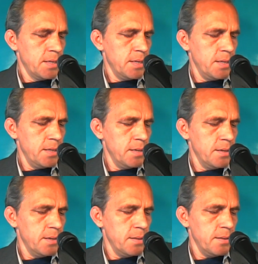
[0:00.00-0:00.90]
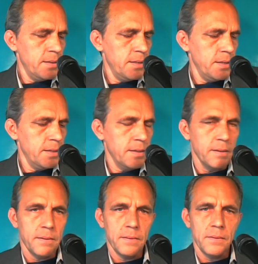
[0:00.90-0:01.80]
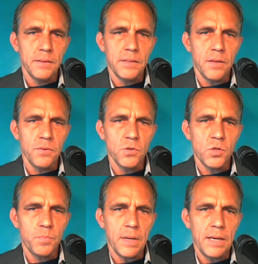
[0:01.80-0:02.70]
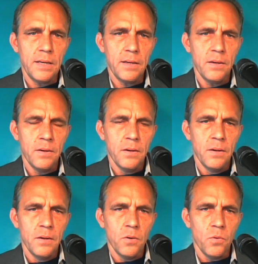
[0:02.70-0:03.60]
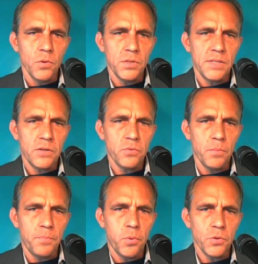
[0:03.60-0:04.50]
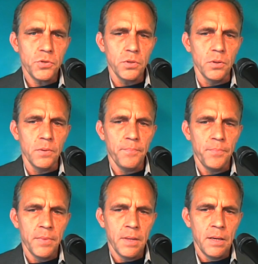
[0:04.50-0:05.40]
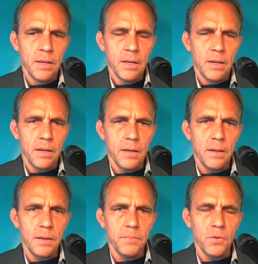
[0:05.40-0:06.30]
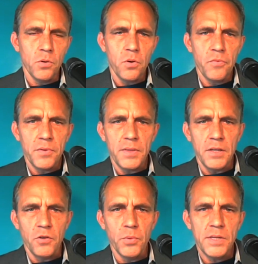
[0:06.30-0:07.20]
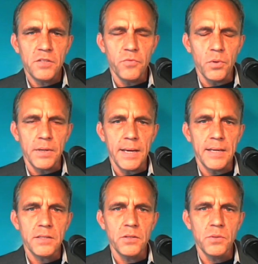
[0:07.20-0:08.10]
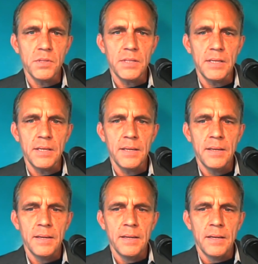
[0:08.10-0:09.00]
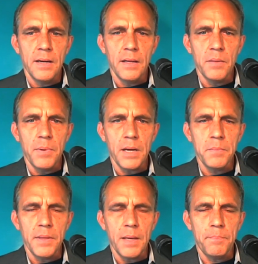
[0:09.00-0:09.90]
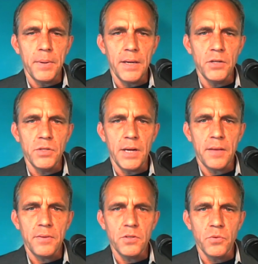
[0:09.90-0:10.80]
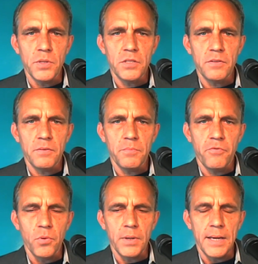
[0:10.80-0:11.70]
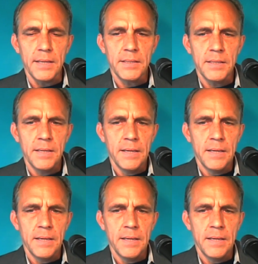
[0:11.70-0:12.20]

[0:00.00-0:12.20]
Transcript: in the uh, southern Spain or central Portugal. Um, look over at the Greece forecast, and you'll see on the bottom of that page the Athens, Greece forecast.